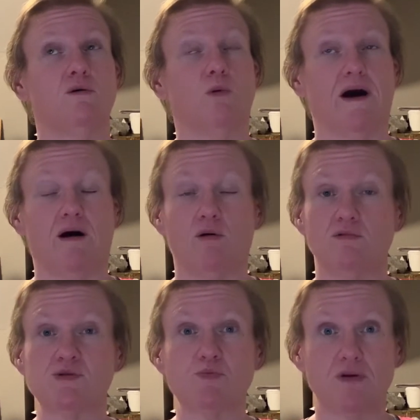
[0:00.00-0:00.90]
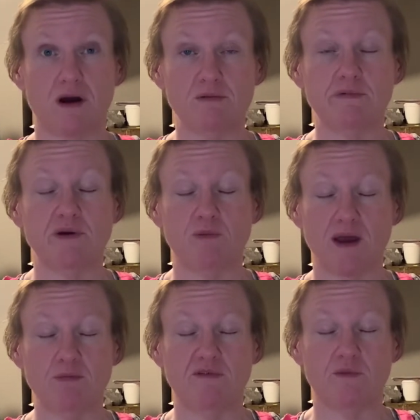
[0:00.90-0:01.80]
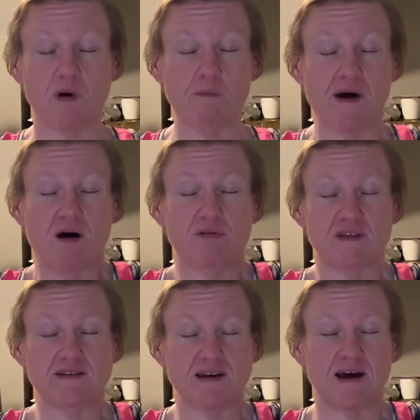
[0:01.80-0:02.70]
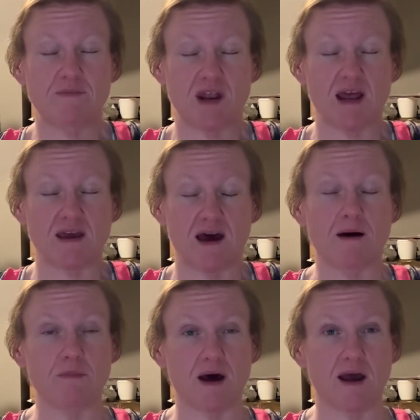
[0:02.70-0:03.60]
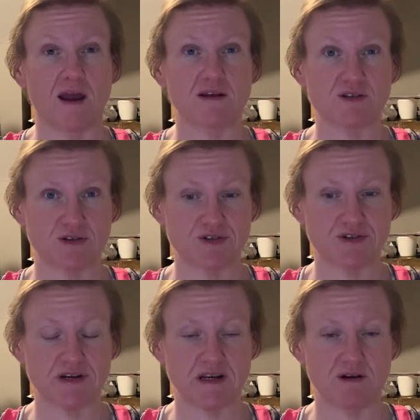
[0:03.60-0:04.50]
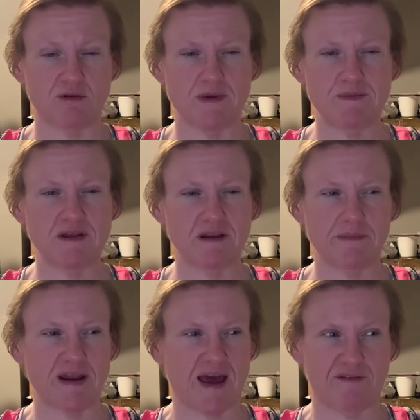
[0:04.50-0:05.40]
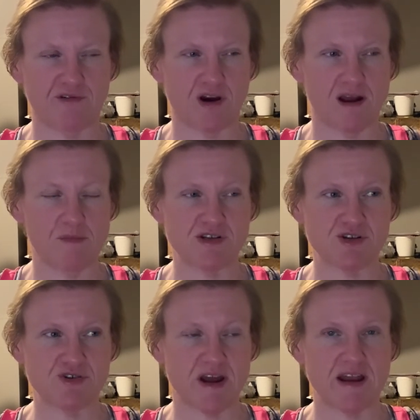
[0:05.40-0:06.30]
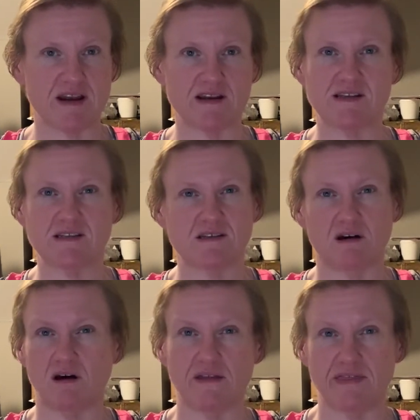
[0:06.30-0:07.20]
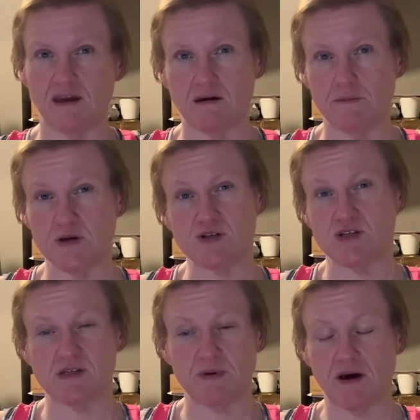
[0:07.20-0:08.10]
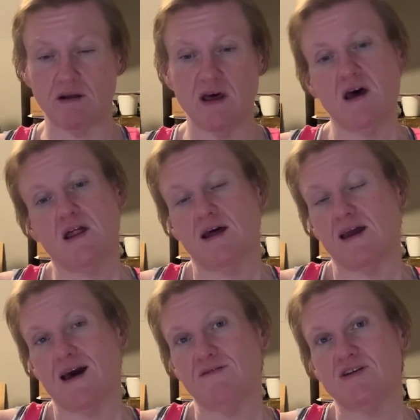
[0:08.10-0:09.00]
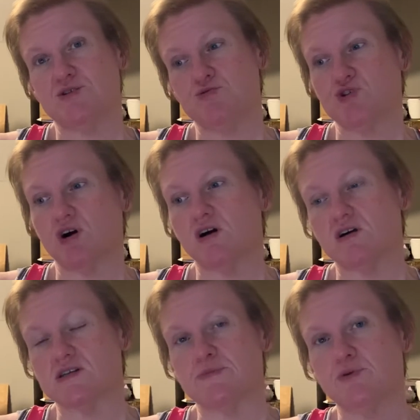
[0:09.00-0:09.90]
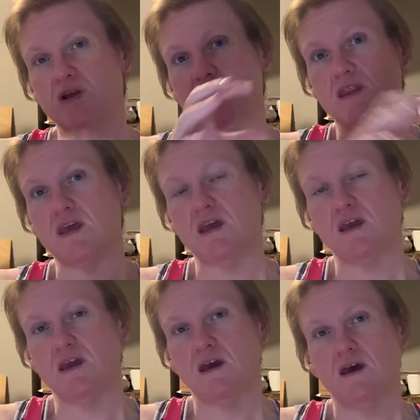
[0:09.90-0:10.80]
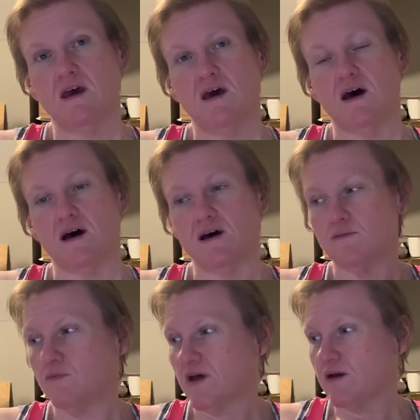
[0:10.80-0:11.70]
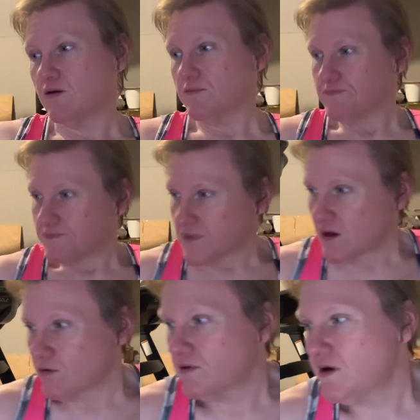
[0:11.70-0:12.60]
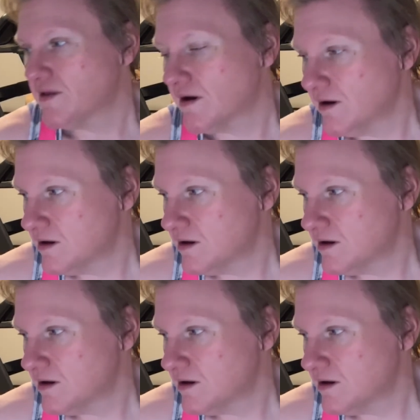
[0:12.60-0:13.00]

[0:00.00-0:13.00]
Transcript: wow, it was probably about the time that I got my surgery, or maybe a little bit after I got my surgery, I saw a thing on Pinterest about like having 2 jars and putting the, like, oh, here they are,